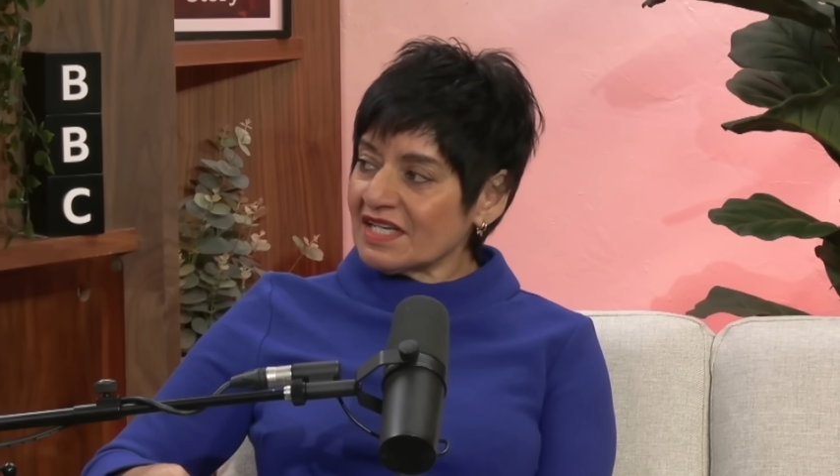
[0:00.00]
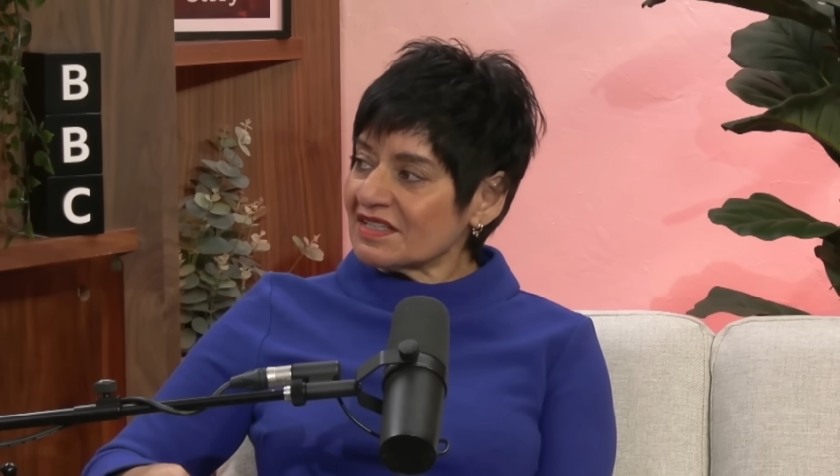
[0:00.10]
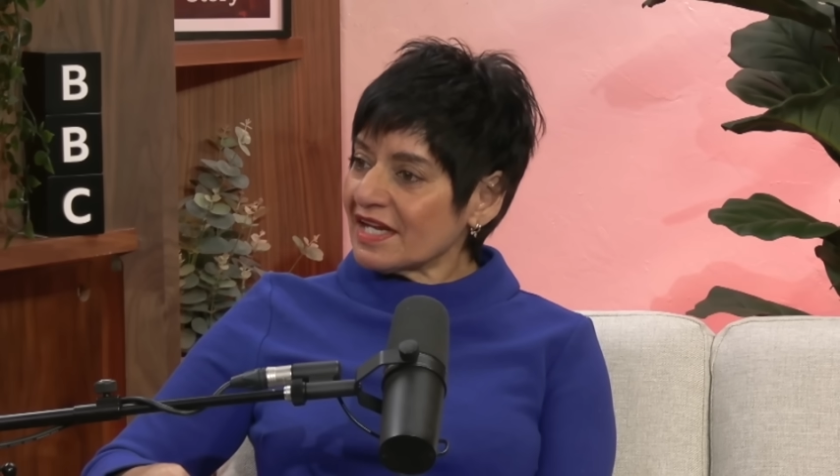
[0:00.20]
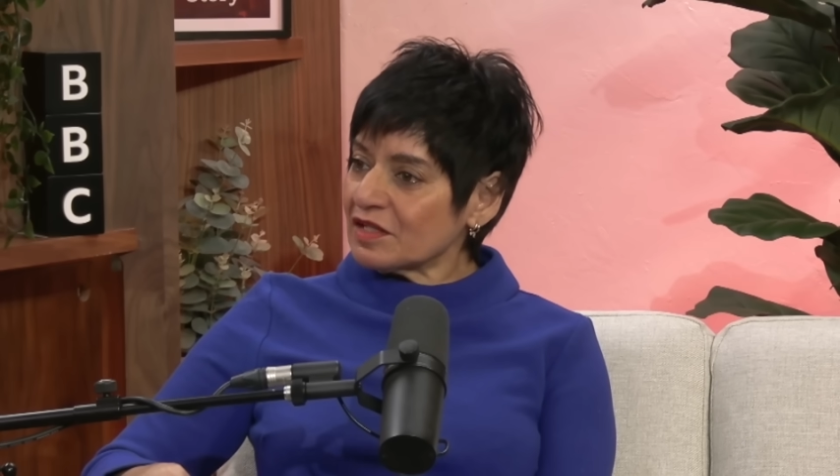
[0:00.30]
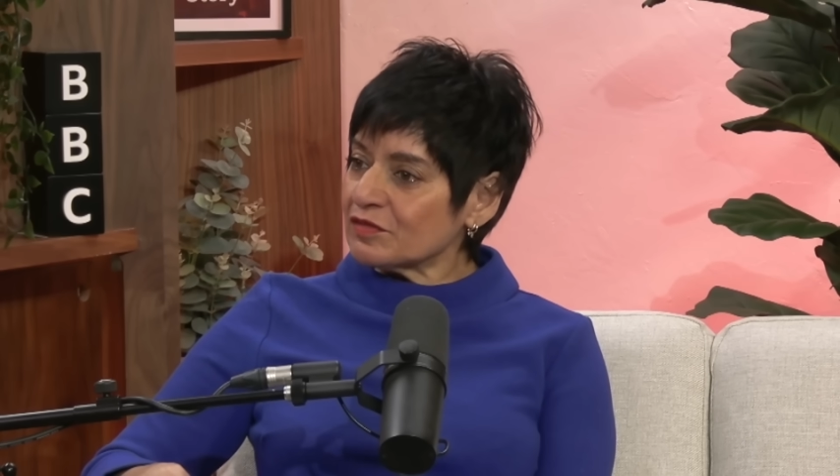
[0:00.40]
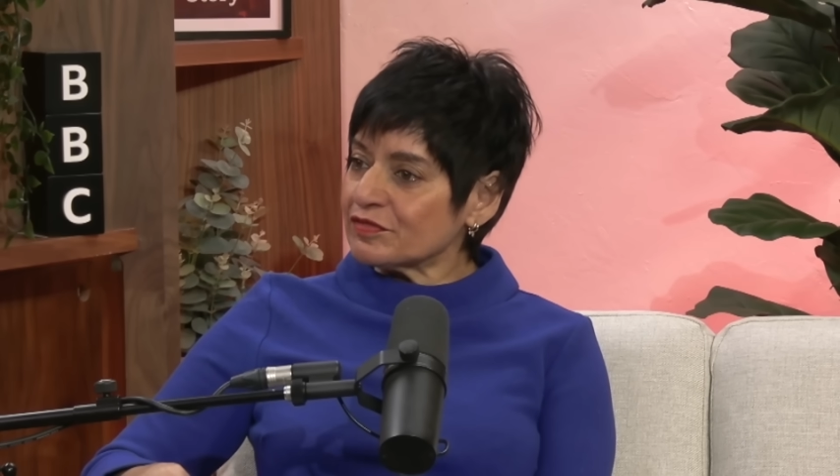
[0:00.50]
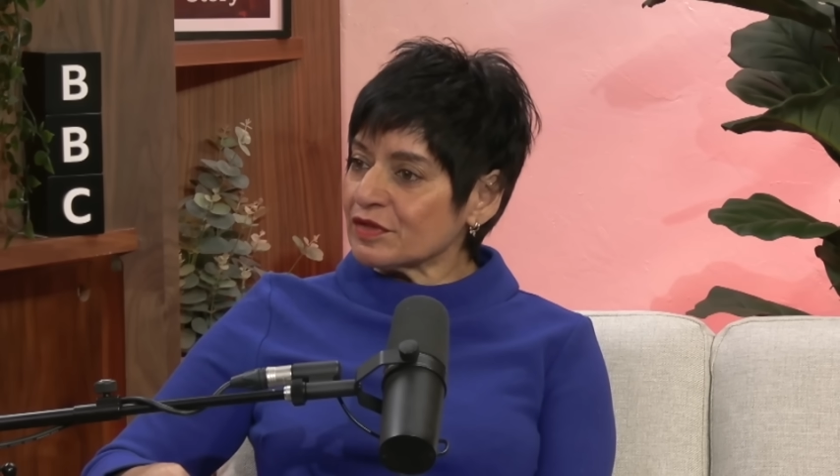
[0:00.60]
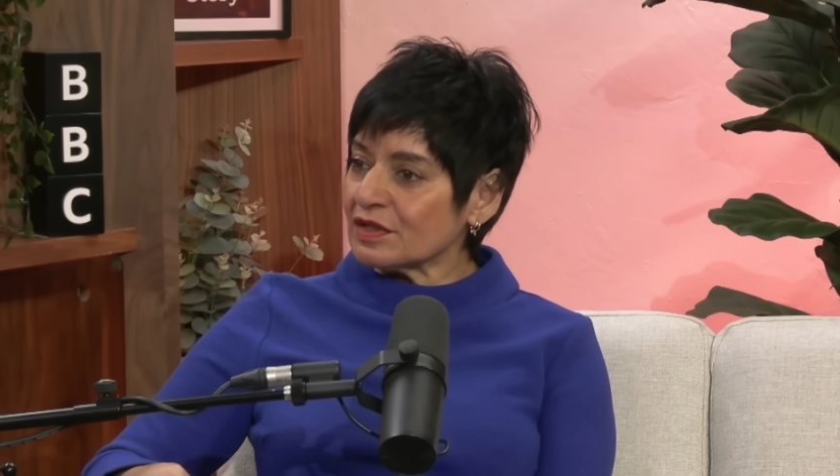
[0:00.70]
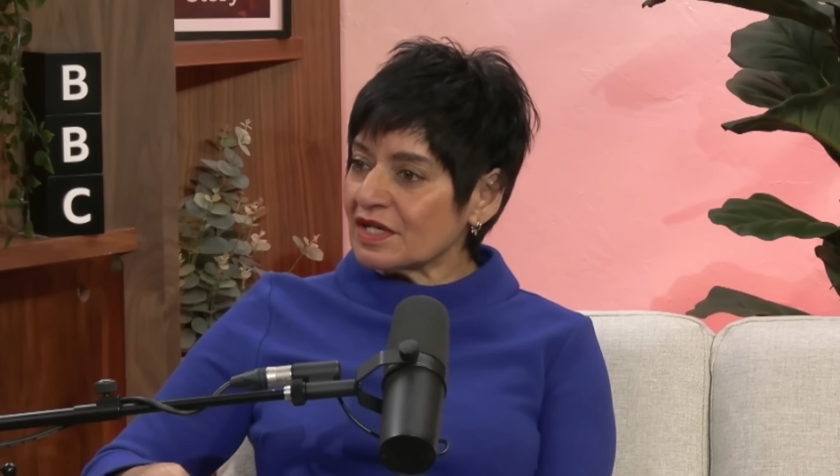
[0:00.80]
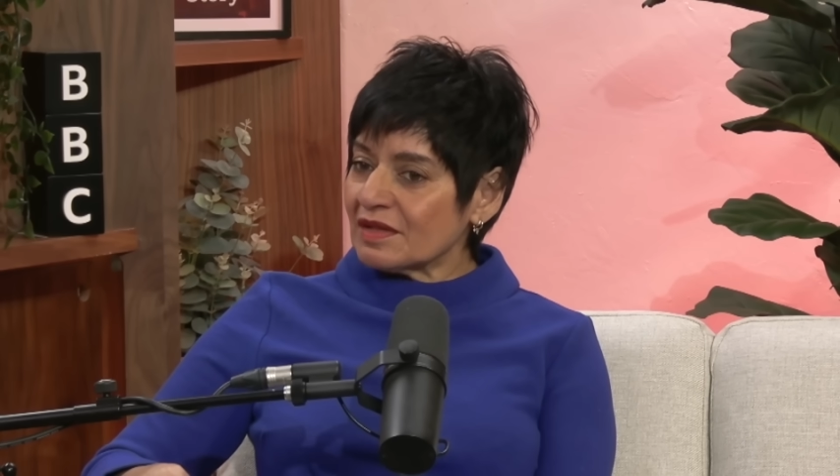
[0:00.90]

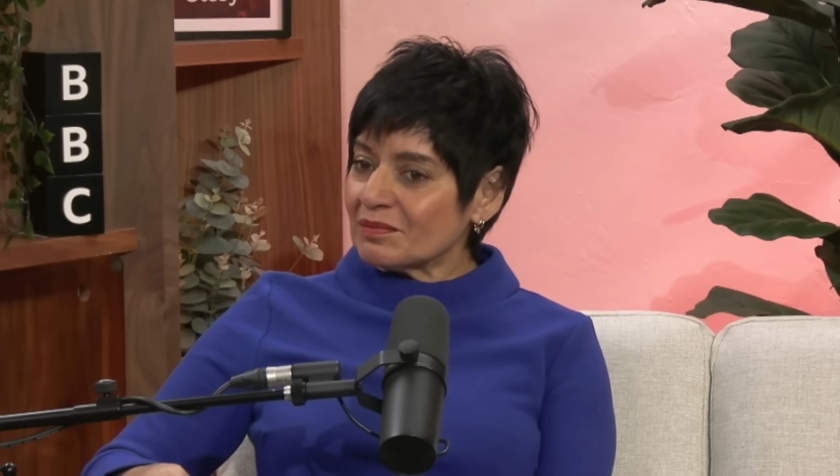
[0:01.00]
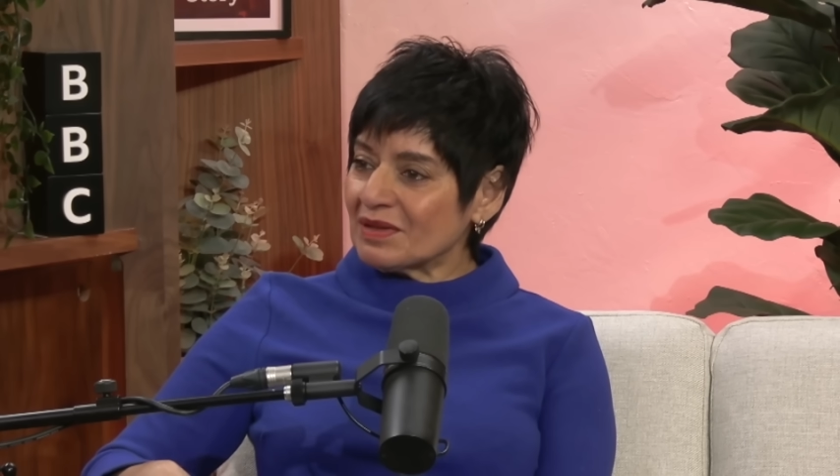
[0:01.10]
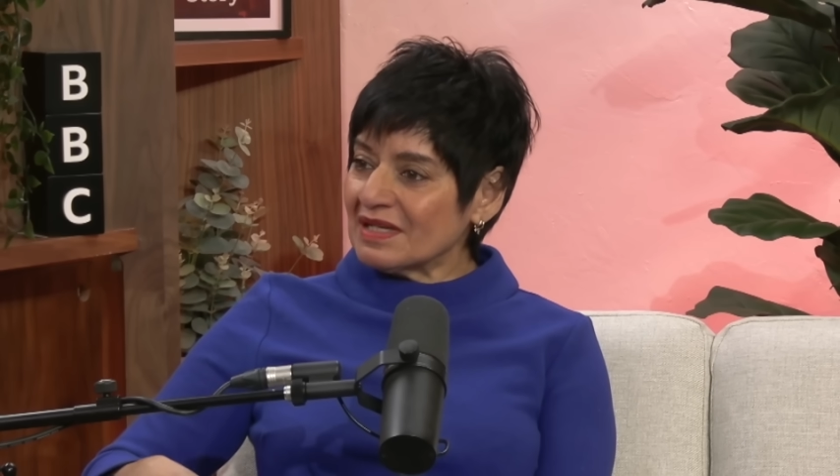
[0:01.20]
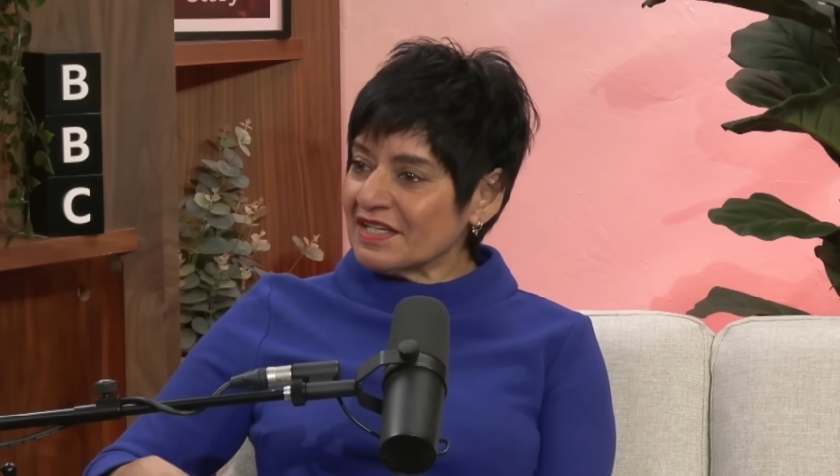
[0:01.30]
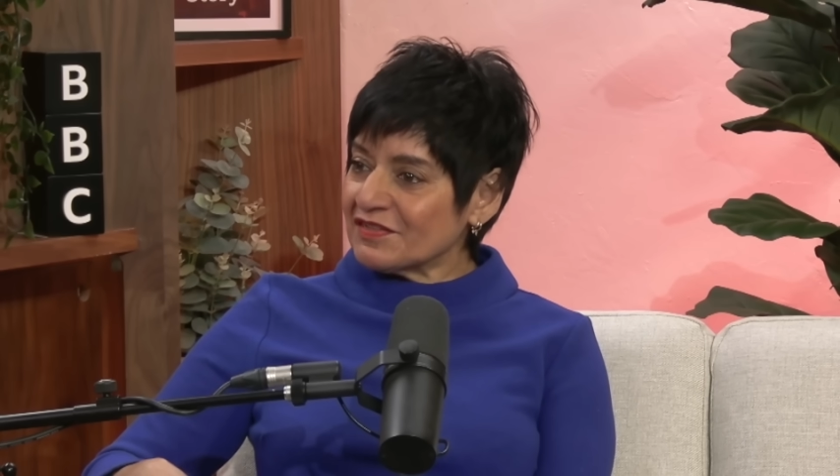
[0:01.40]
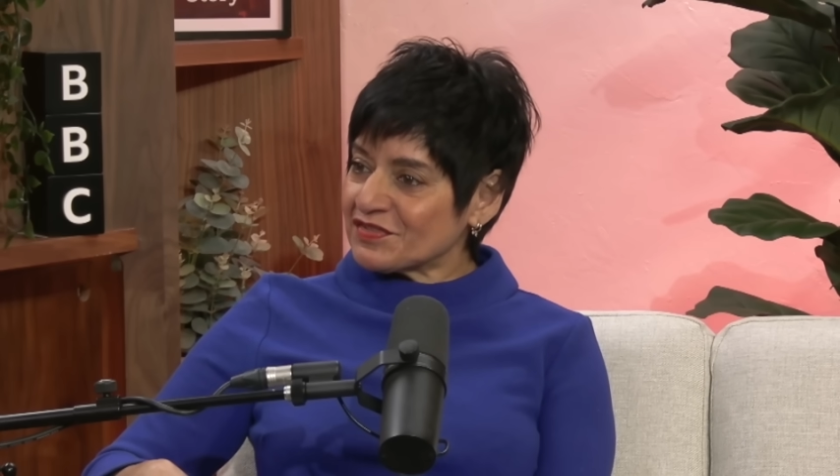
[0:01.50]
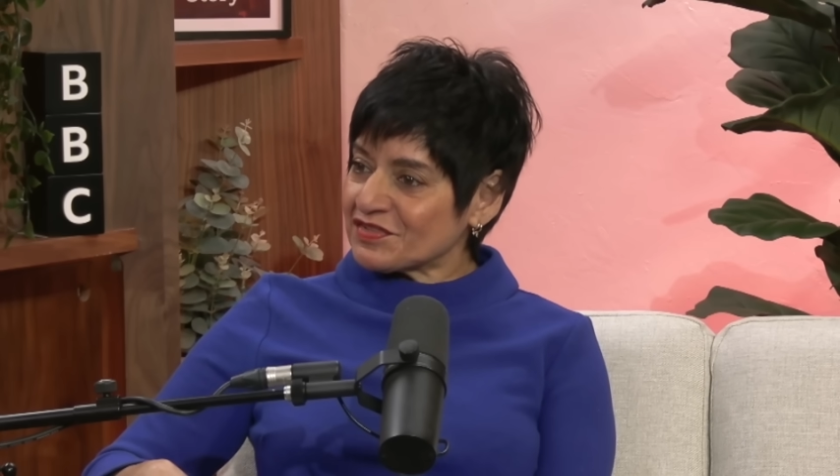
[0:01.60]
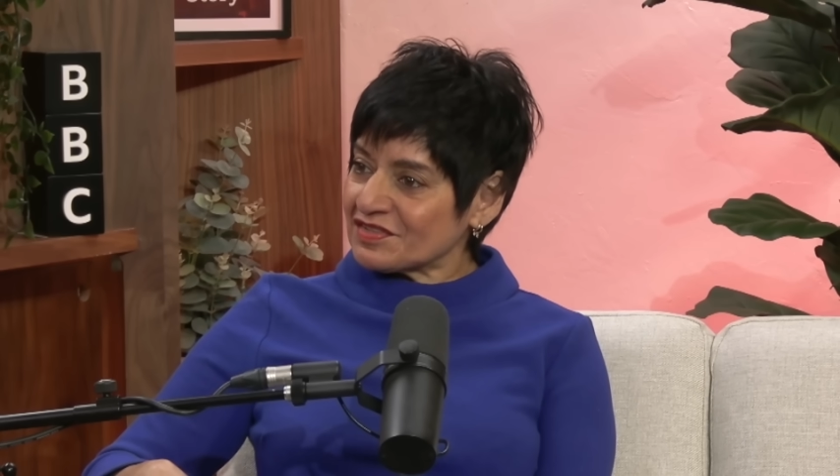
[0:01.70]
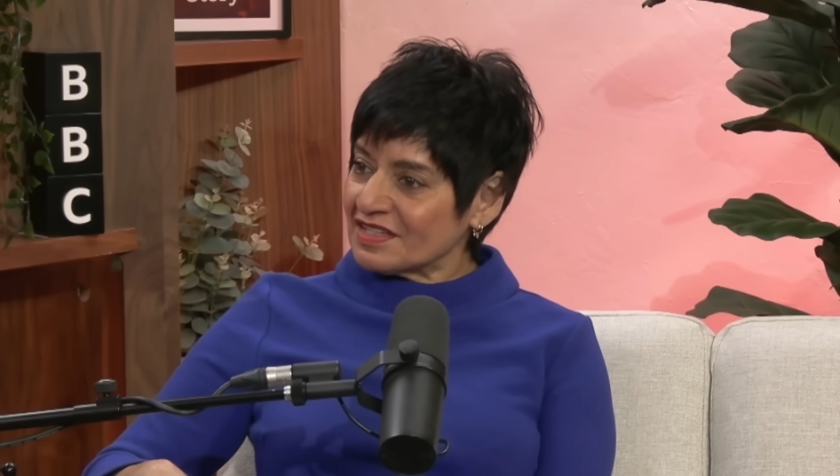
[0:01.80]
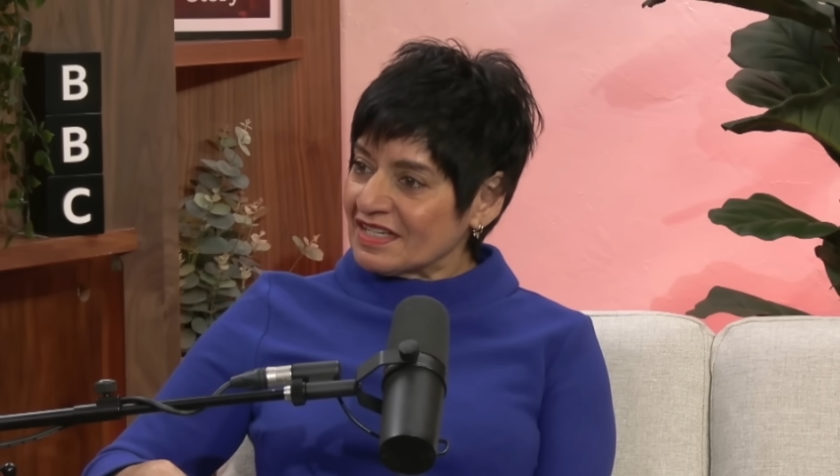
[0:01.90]
unhelpful beliefs,